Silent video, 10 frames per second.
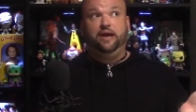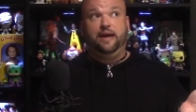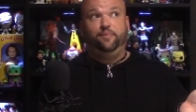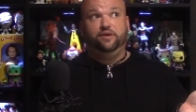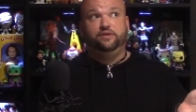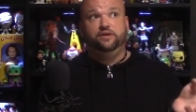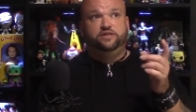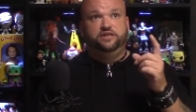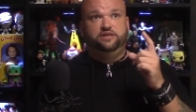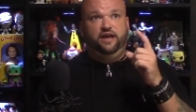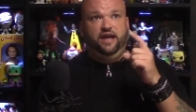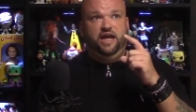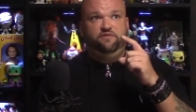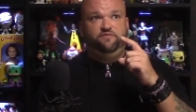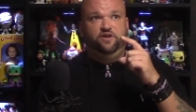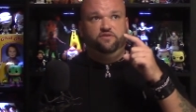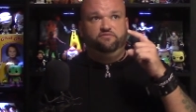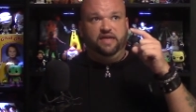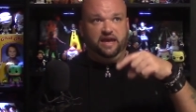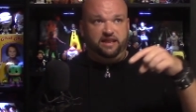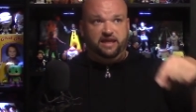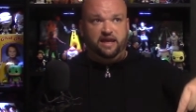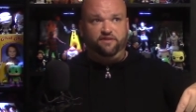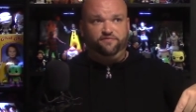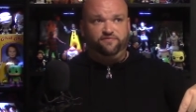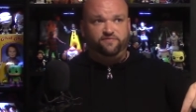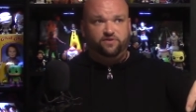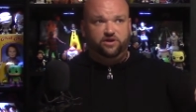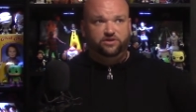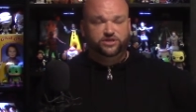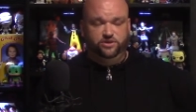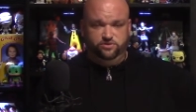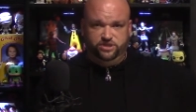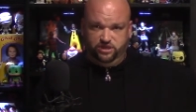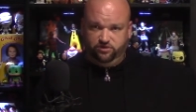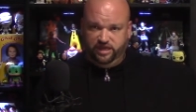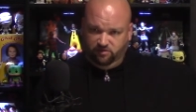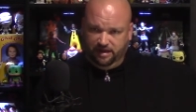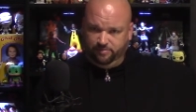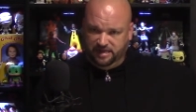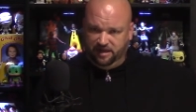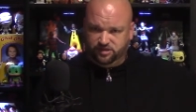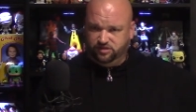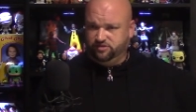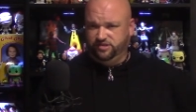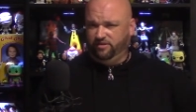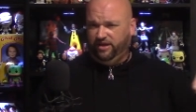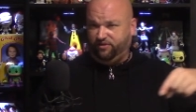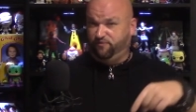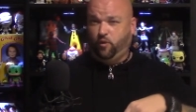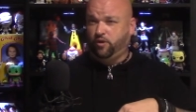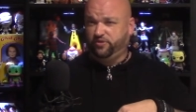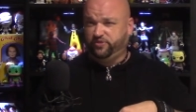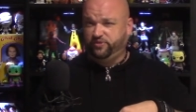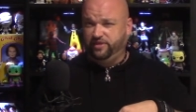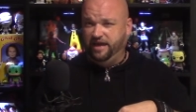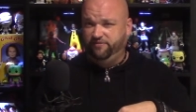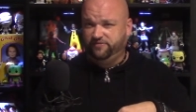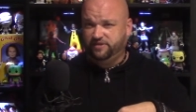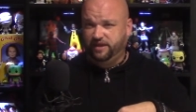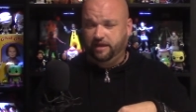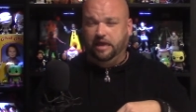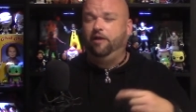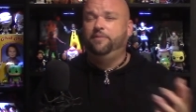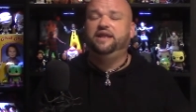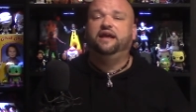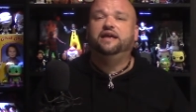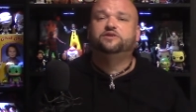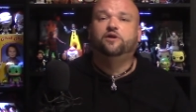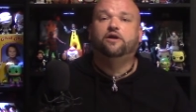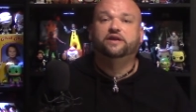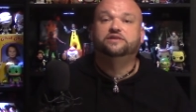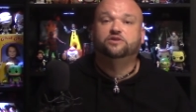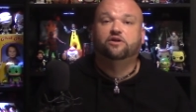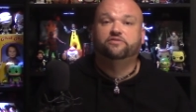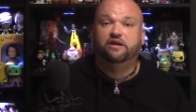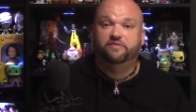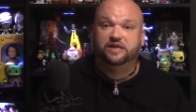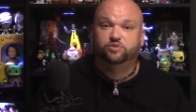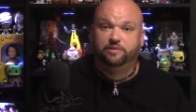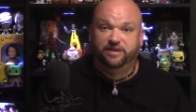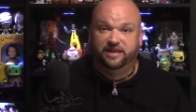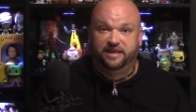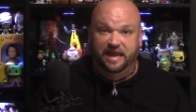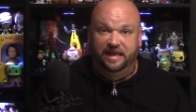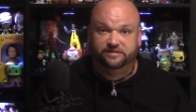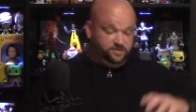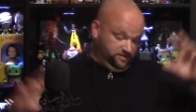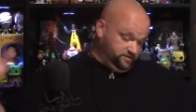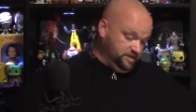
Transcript: happened, did half of that half also still get wiped out? So is there like a fourth left? Uh, how many Asgardians are there? That's what I'm getting at. So